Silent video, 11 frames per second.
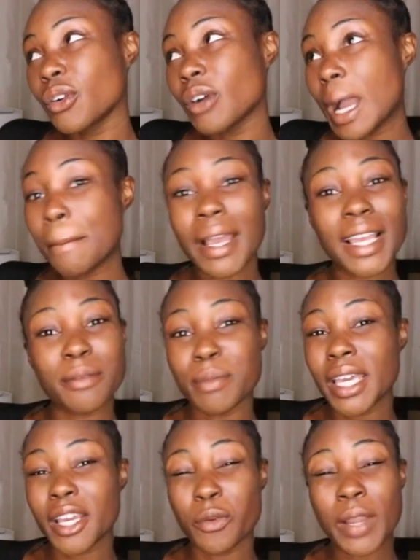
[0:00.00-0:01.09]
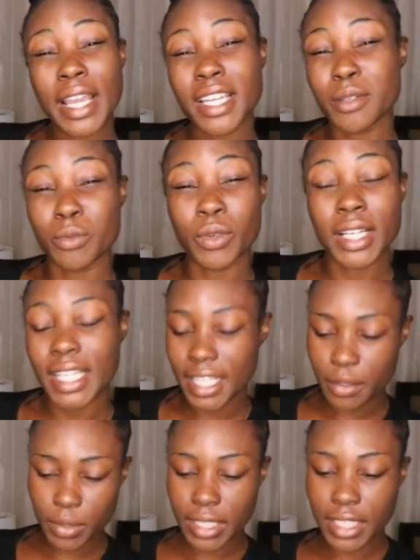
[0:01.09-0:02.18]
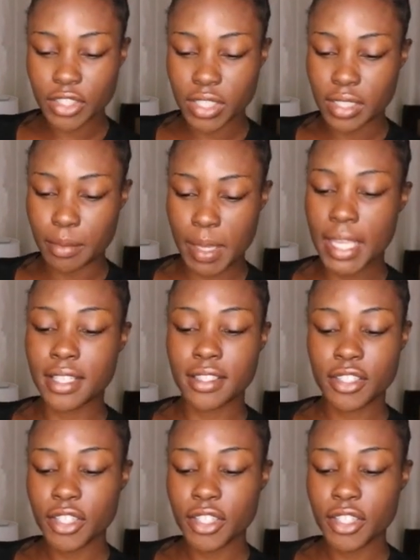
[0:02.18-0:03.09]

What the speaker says: I might pick a random one. It really just depends.